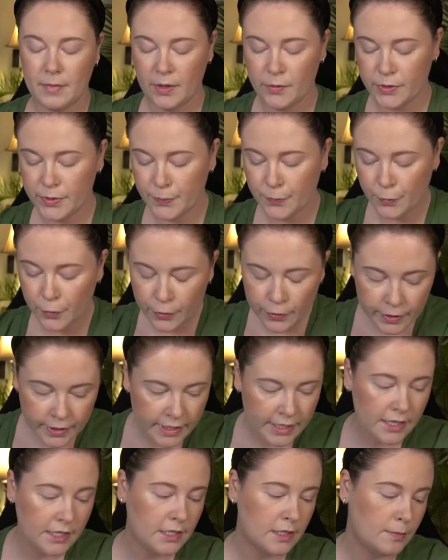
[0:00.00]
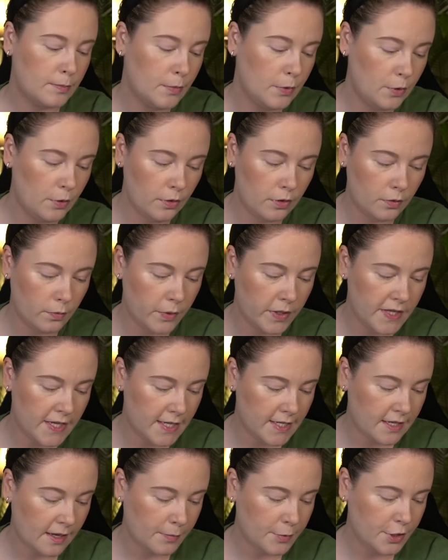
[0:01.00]
it was pretty smooth with the
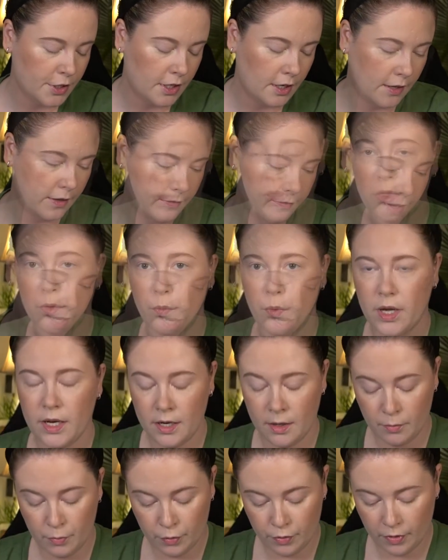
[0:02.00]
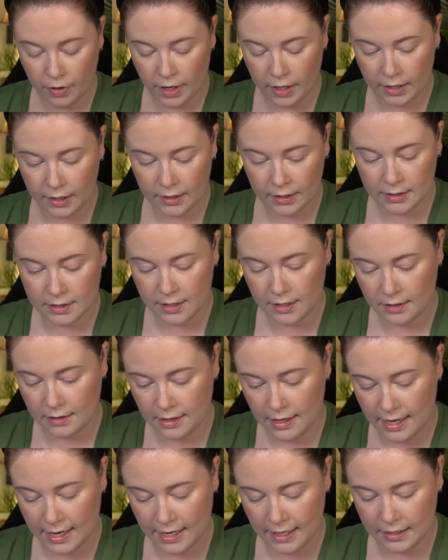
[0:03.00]
exception of the one product
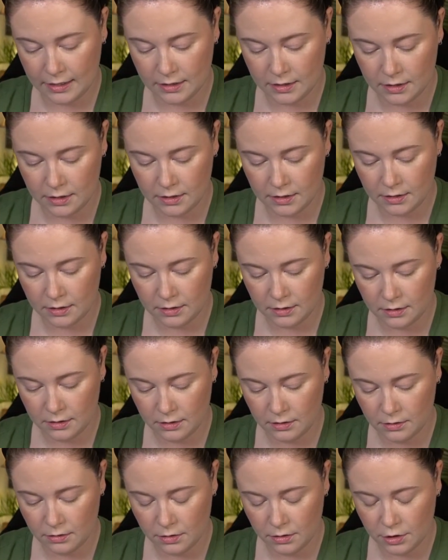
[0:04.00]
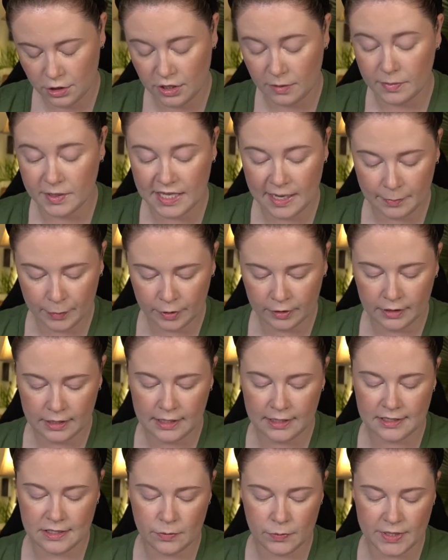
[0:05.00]
that shipped separately
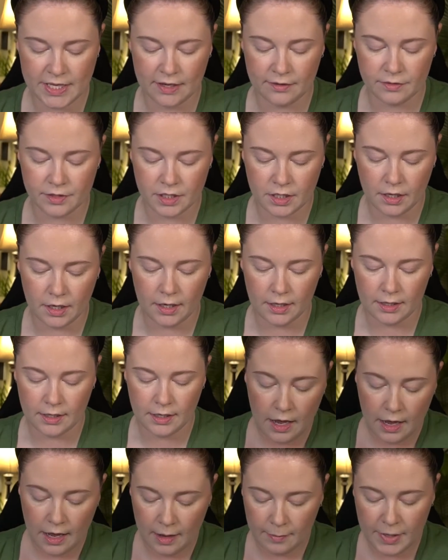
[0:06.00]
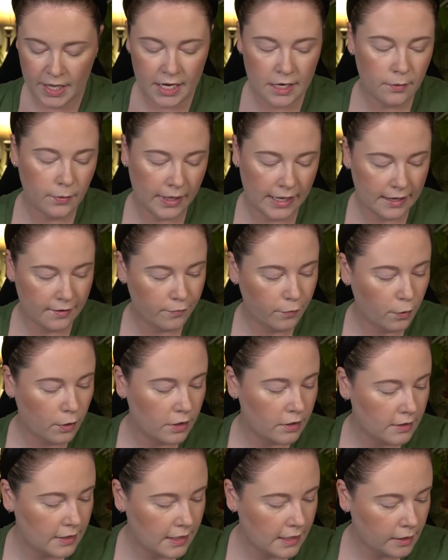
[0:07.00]
because it was out of stock. Uh, but anyway,
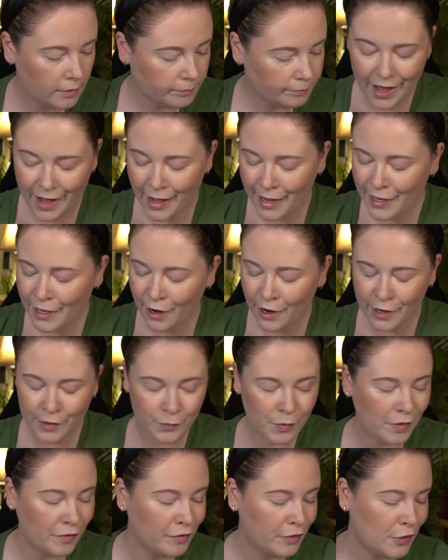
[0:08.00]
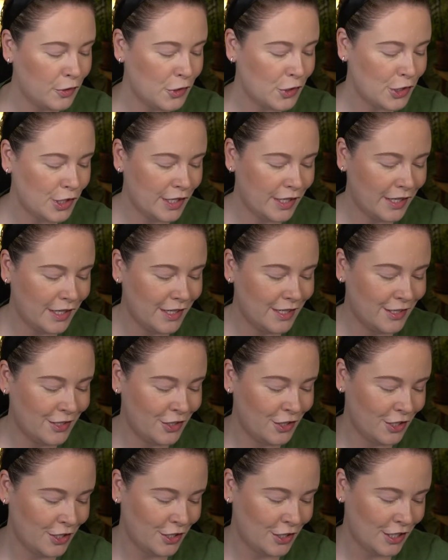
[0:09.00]
for the I Heart Revolution
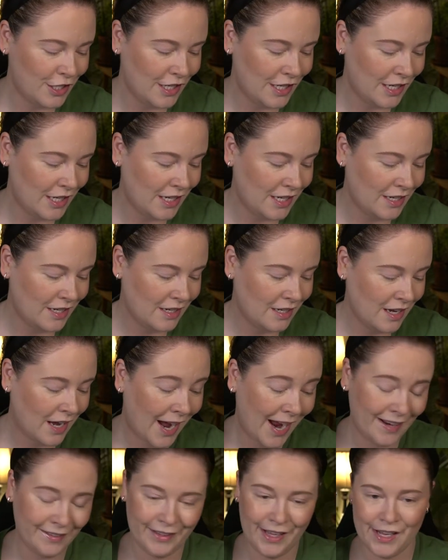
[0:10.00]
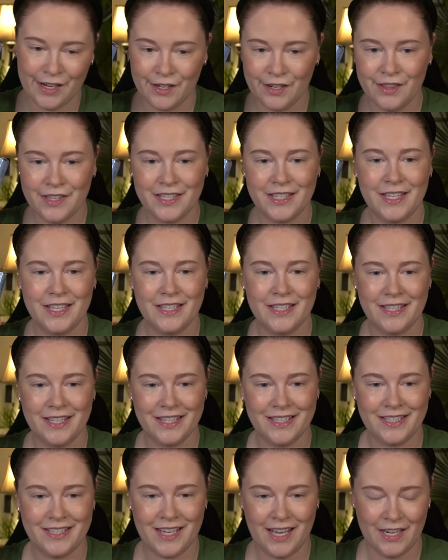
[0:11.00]
Gingy highlighter, this is
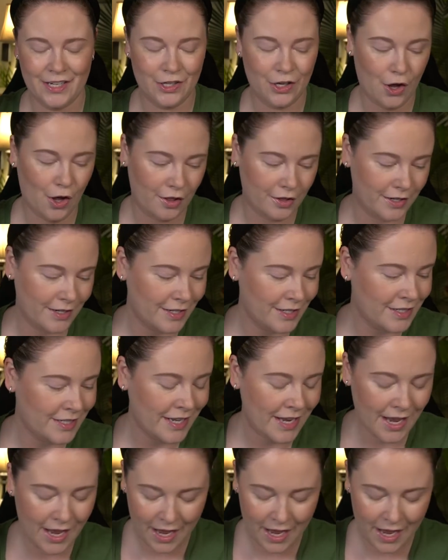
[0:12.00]
$10.